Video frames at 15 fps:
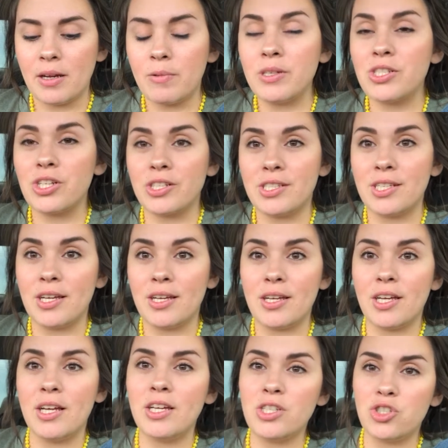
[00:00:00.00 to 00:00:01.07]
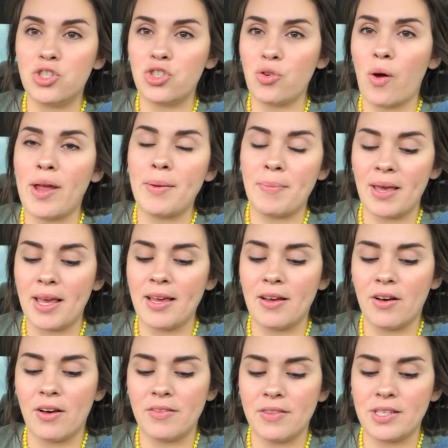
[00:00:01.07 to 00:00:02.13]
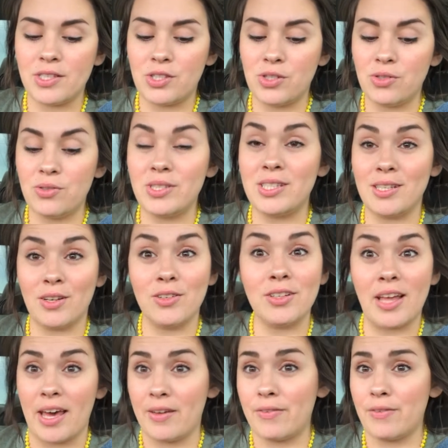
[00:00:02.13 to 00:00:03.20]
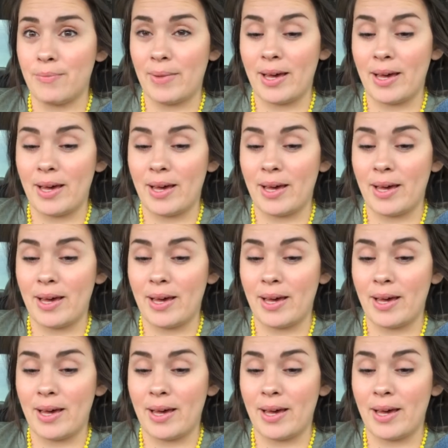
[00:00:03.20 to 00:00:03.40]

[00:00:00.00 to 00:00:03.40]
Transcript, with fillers: I want y'all to join me on this new single life of